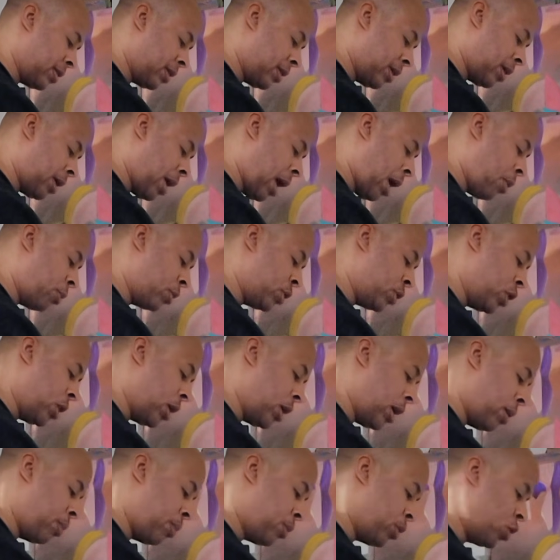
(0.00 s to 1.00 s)
I was
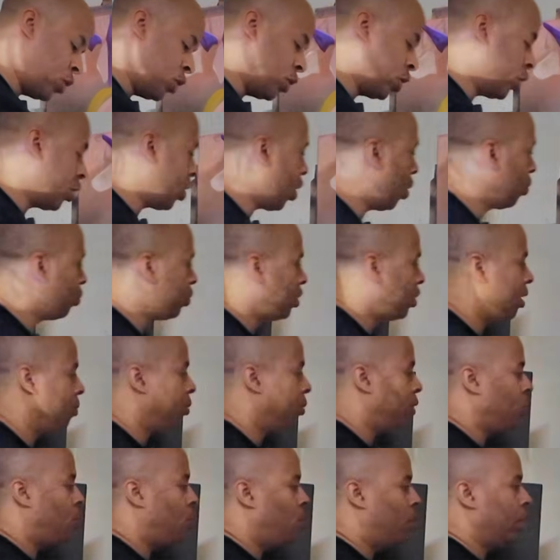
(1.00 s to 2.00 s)
able to coach them
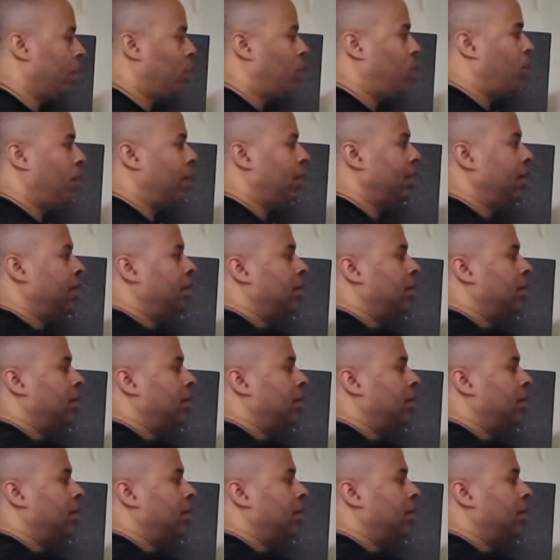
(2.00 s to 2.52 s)
on a one-on-one.